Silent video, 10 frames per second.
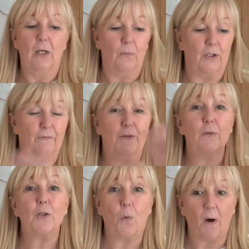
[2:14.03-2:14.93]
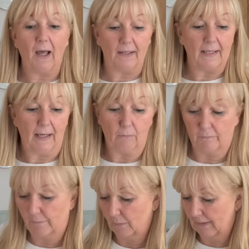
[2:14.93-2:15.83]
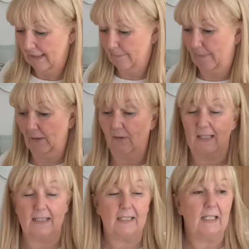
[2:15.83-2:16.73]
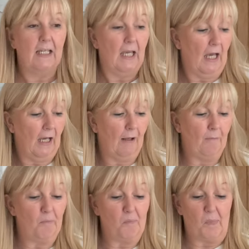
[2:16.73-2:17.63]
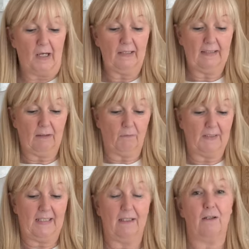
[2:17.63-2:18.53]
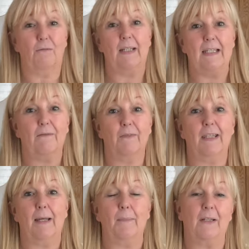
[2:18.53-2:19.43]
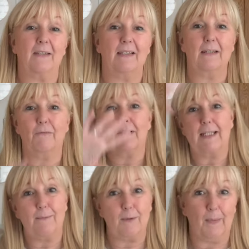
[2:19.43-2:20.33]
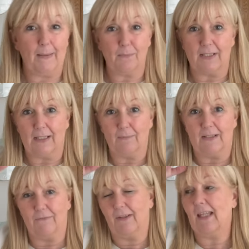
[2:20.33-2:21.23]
which feels quite unhelpful, let's be honest. But obviously there's a reason for that because there's different teams of people dealing with different